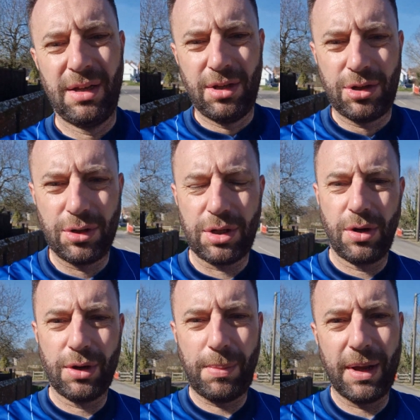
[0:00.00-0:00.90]
should
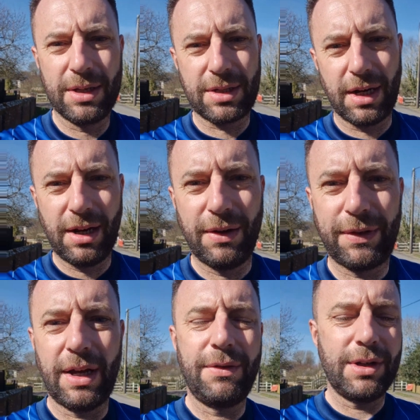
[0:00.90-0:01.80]
Connor play instead of Leif
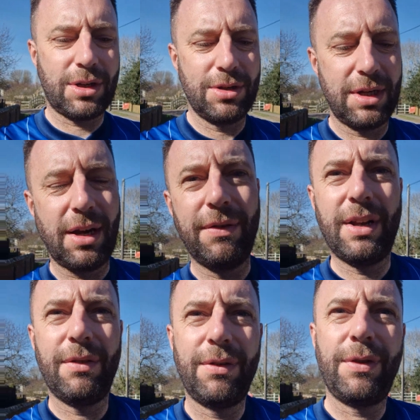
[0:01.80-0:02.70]
Davis, because he gave
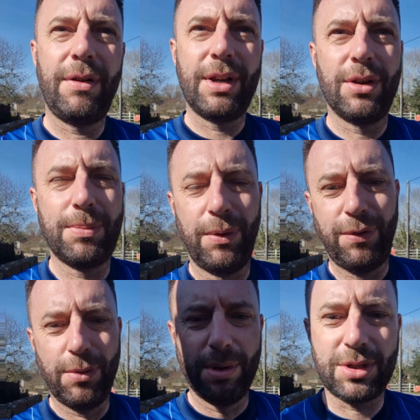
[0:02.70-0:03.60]
another very good
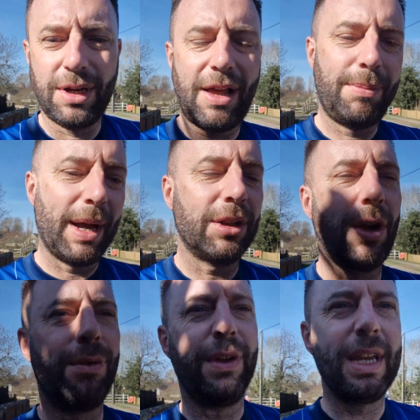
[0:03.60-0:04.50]
performance at left back. I
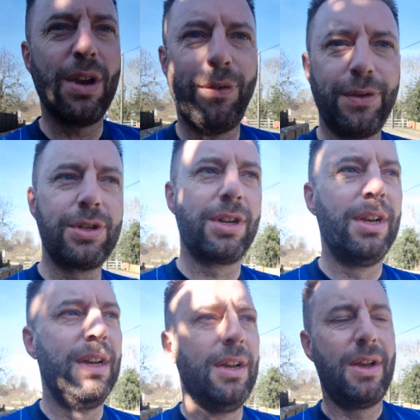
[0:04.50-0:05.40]
don't think he offers
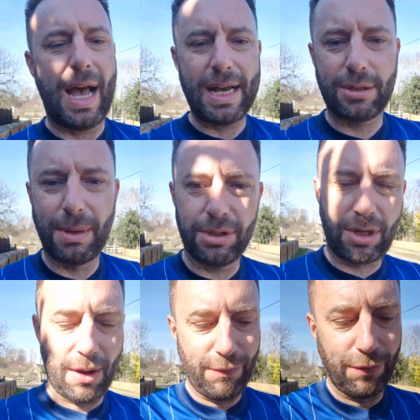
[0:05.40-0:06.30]
as much
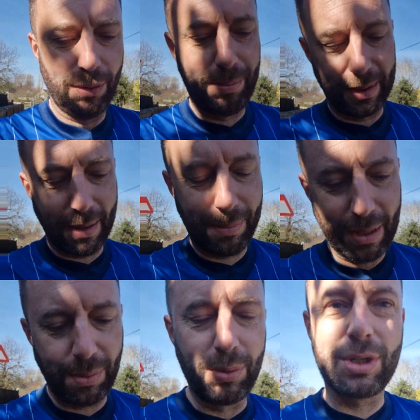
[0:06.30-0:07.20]
going forward, but then
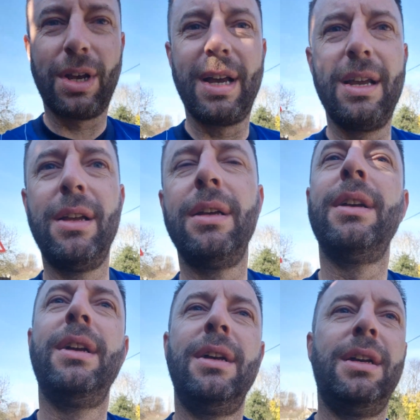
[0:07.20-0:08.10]
people will say,
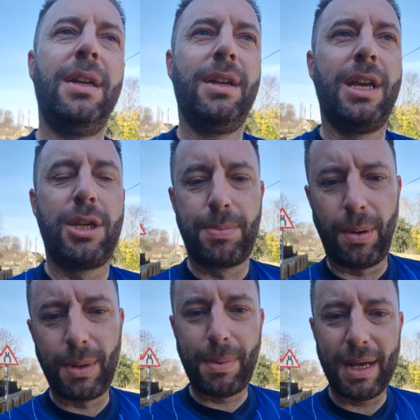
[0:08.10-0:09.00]
He's
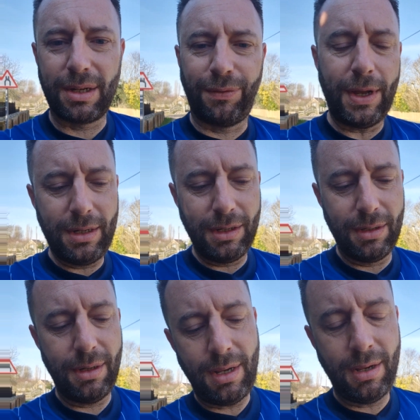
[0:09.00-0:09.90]
probably better defender
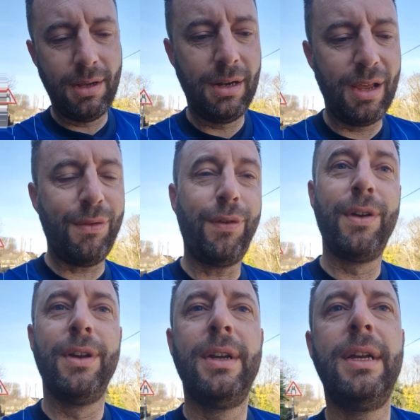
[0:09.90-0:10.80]
than Leaf.
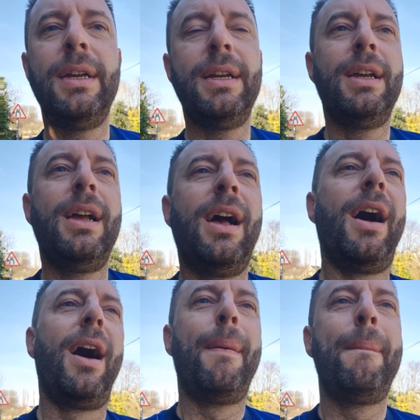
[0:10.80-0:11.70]

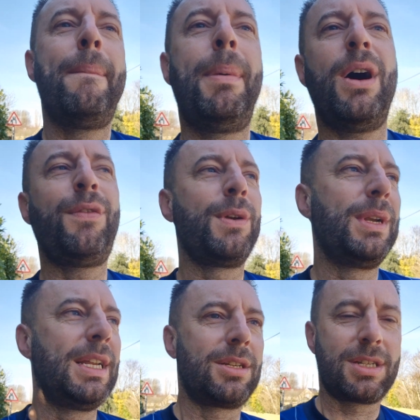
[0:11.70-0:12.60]
But I think we
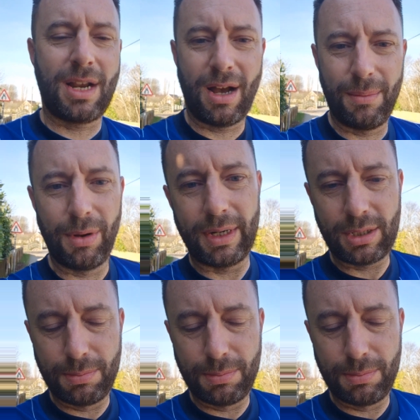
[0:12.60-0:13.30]
need to set up like this